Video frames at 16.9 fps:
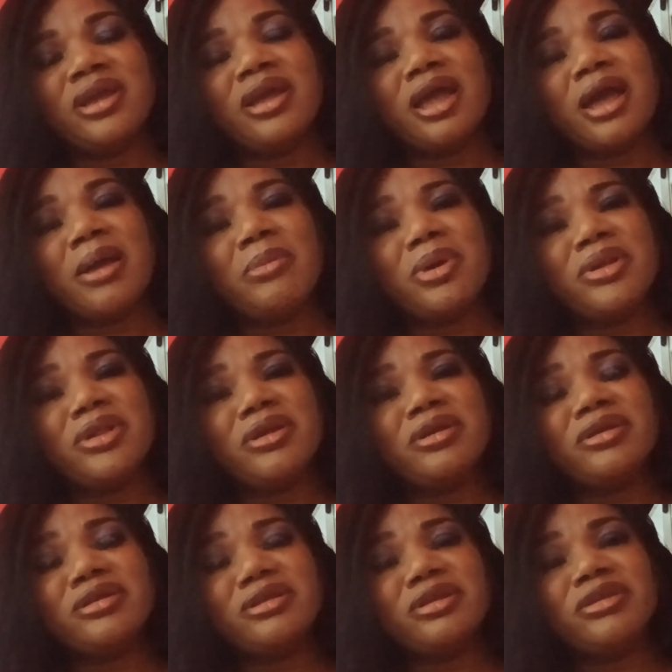and but
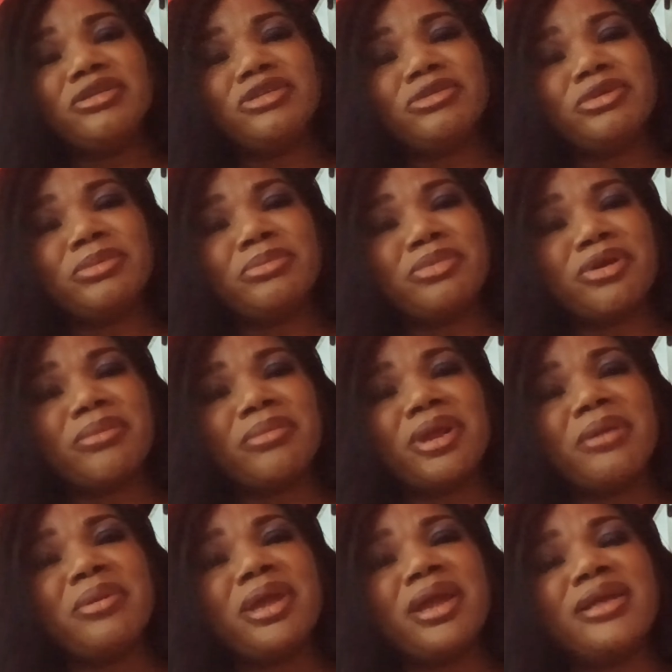the issue the
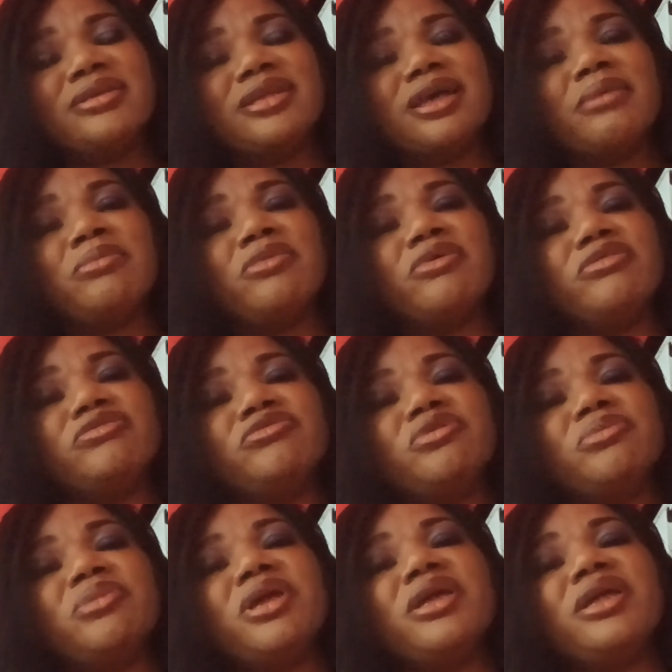problem here is that most
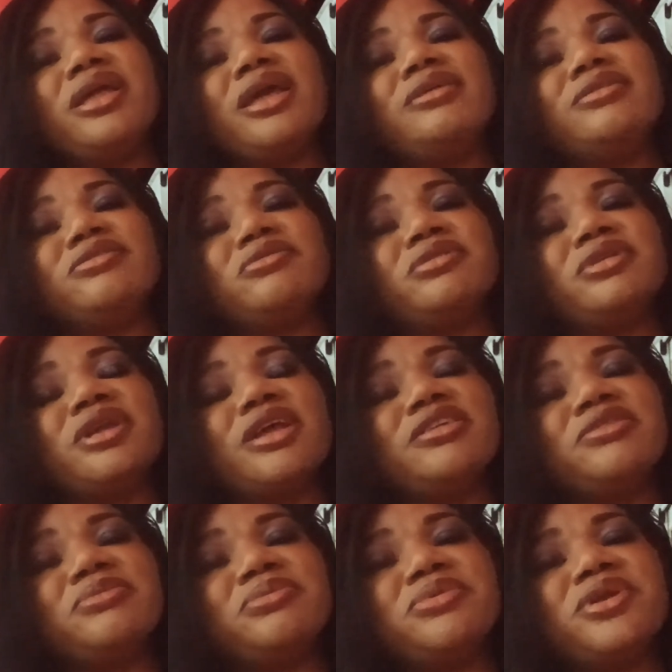women get so
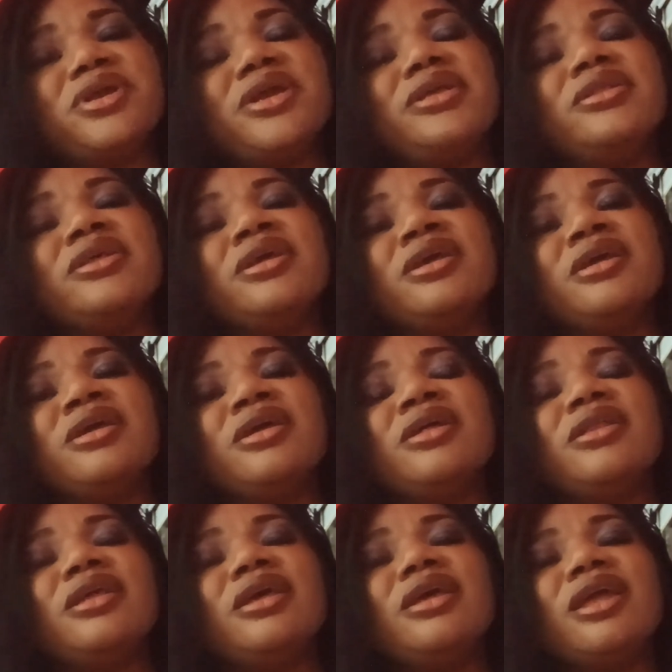desperate
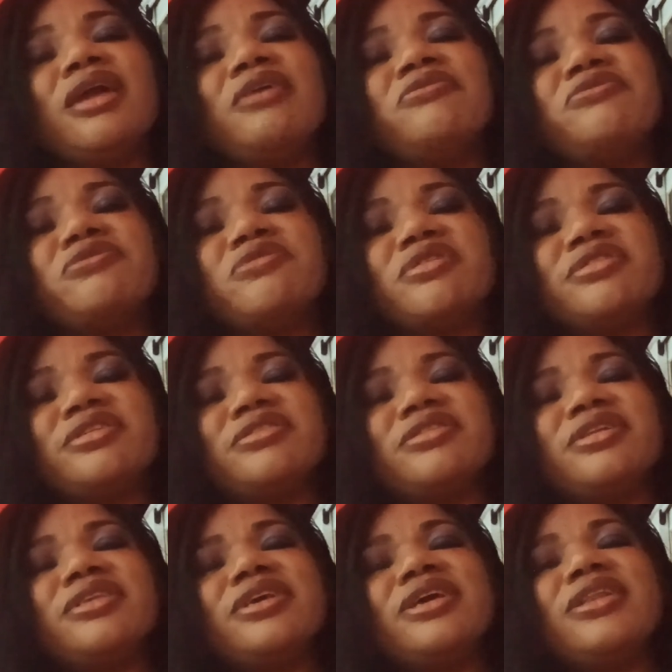they get
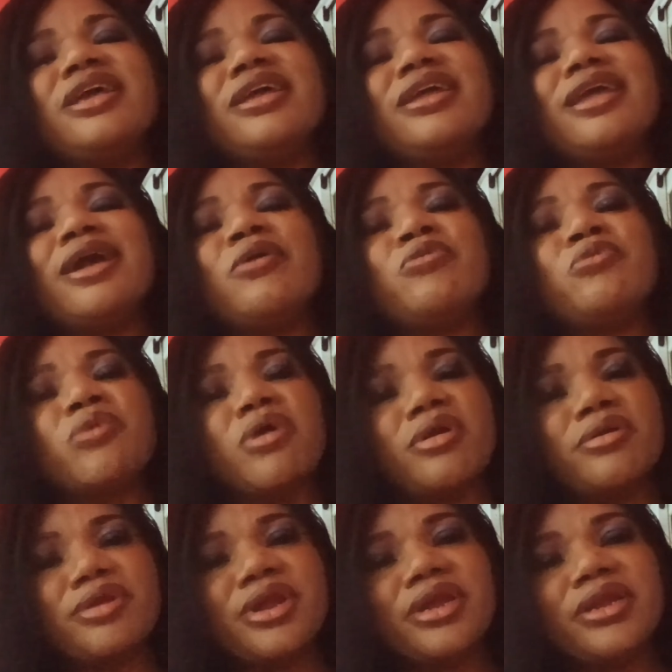frustrated they get
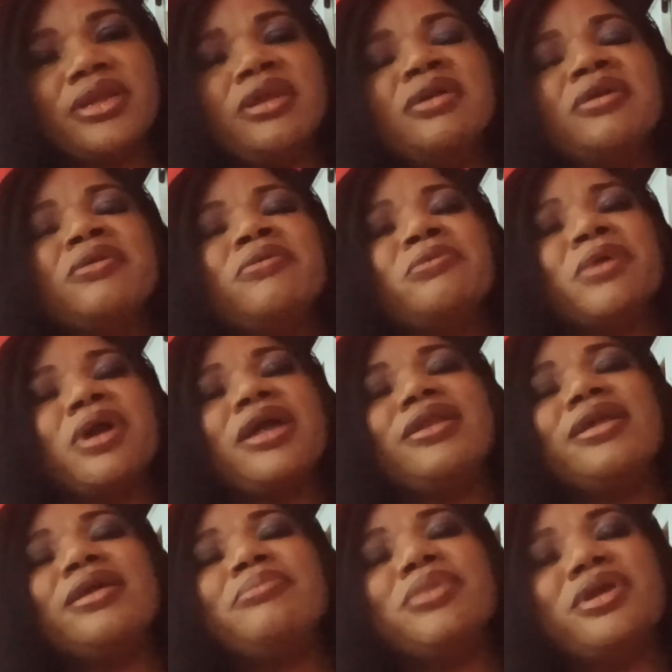worried when
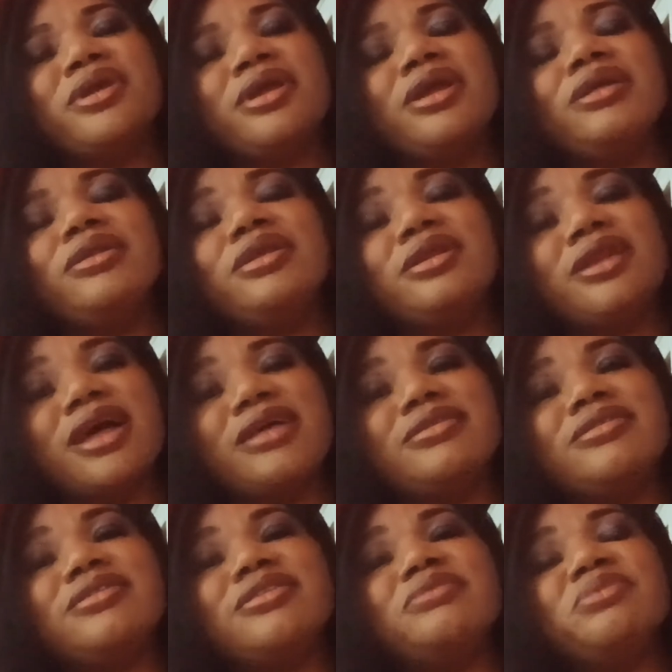they be, the
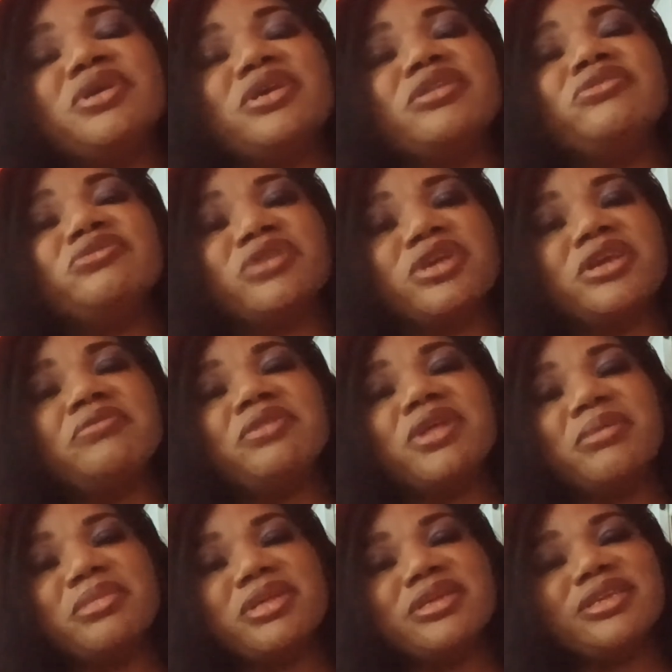narcissist begin to give
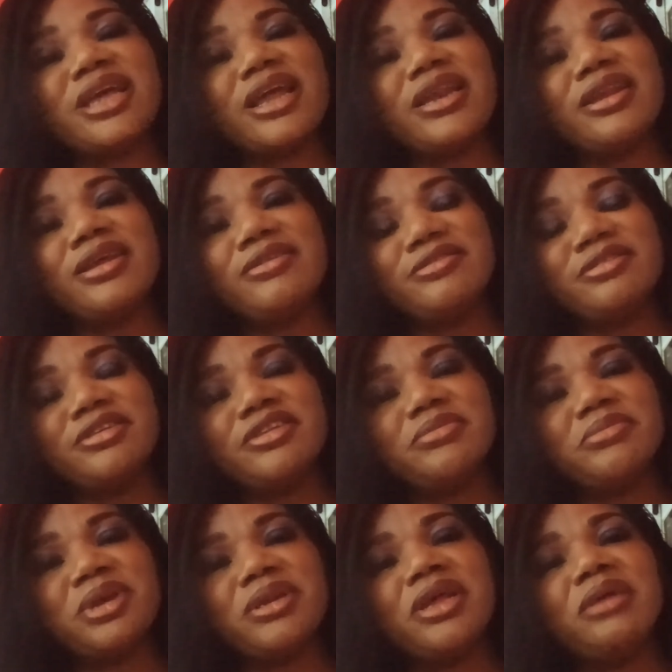them the silent
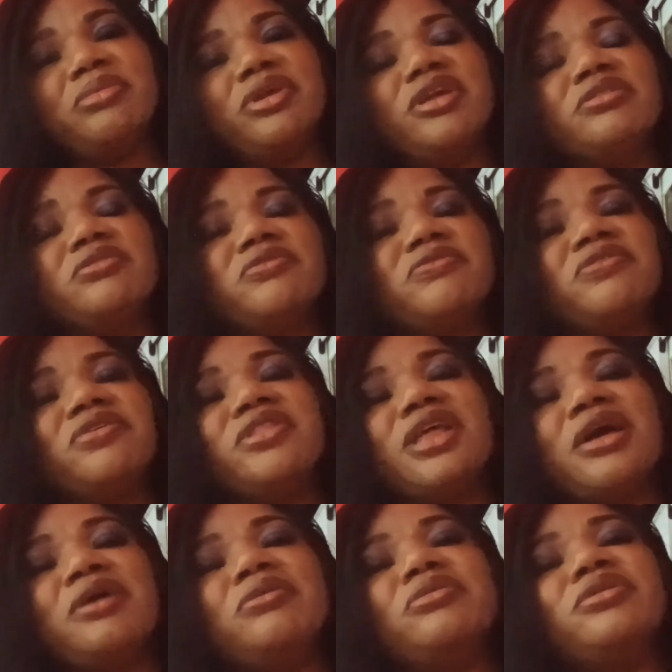treatment, they begin to feel
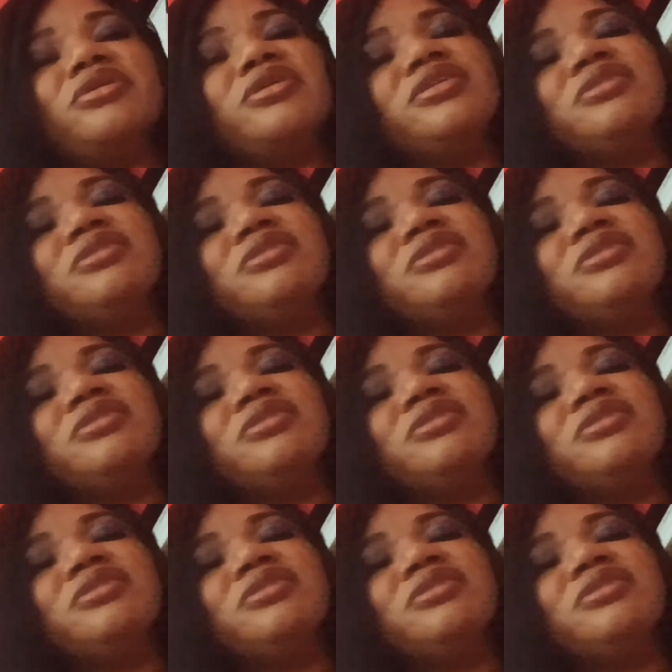that, oh, this